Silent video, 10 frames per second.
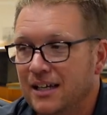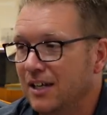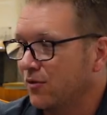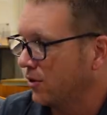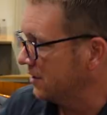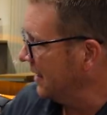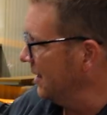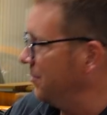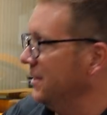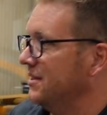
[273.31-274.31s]
And of course I had
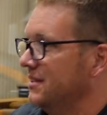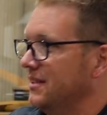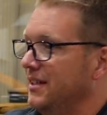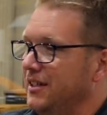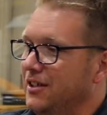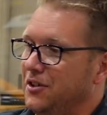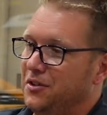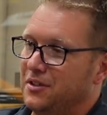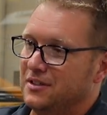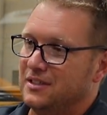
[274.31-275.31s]
the Pista sitting here, and
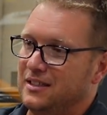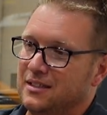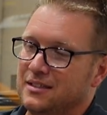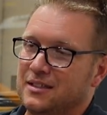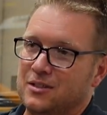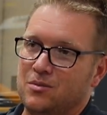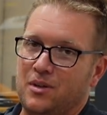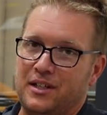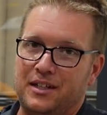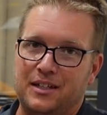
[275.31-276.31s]
you could see the
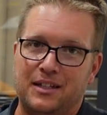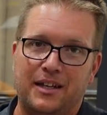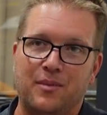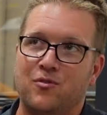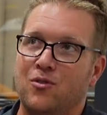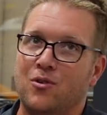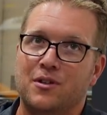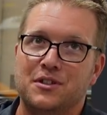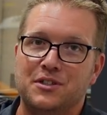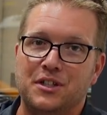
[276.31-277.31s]
620 and the M4
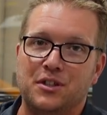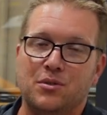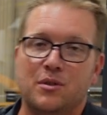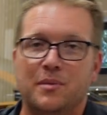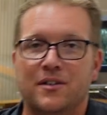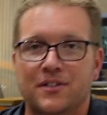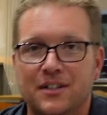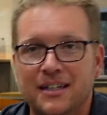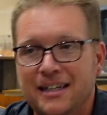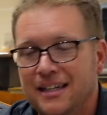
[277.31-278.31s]
and the GT2 above
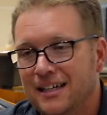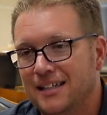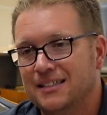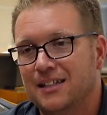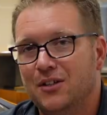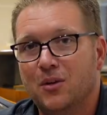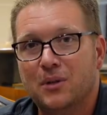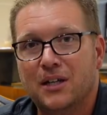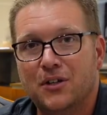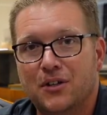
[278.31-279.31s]
it. I said, you know,
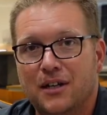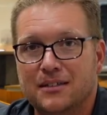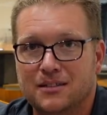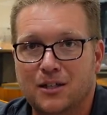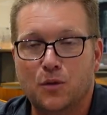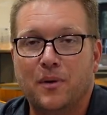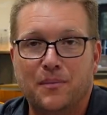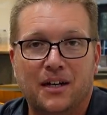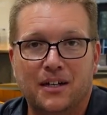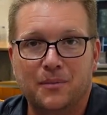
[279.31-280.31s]
without your guys' help,
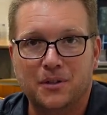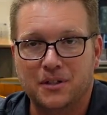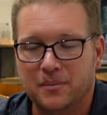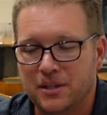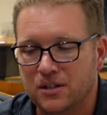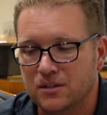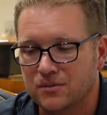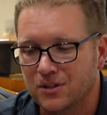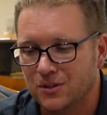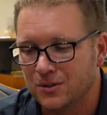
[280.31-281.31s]
I'm not going to be able to get back on the
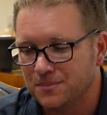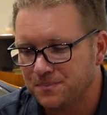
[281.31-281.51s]
road.